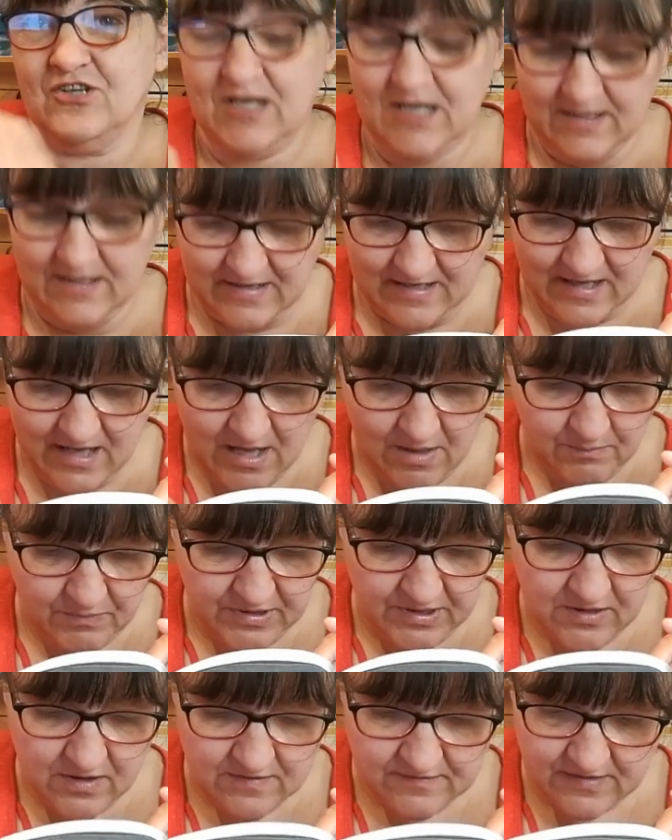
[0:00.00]
it in there.
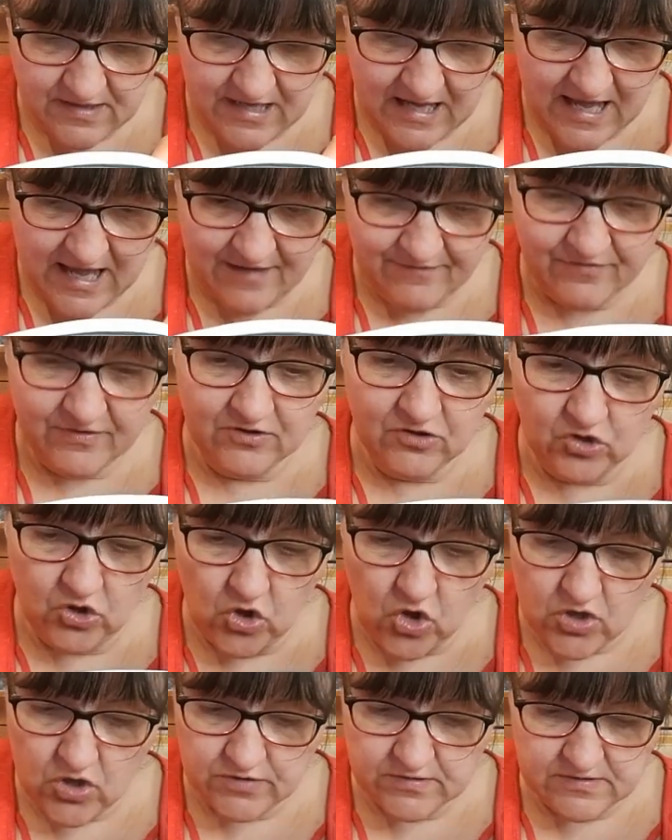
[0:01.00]
Because I haven't
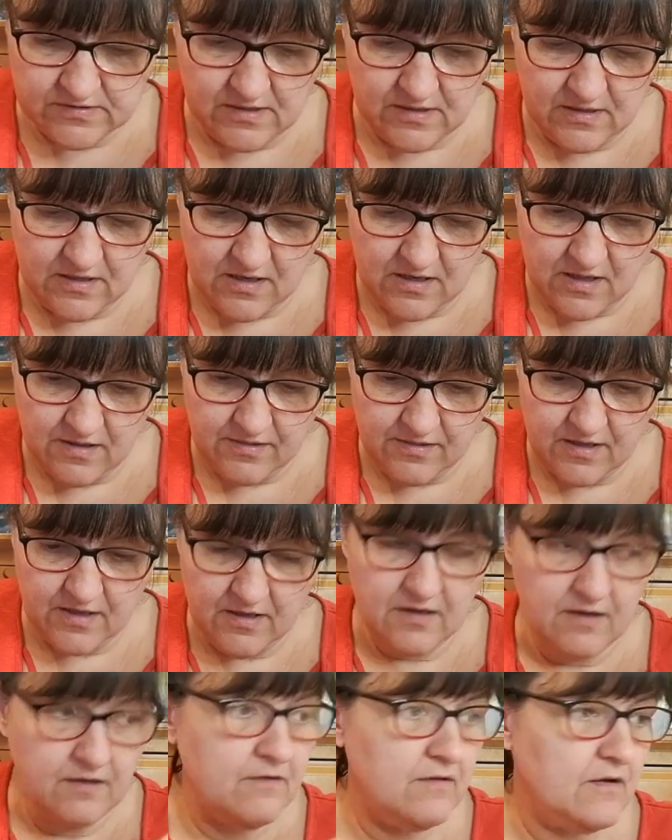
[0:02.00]
got another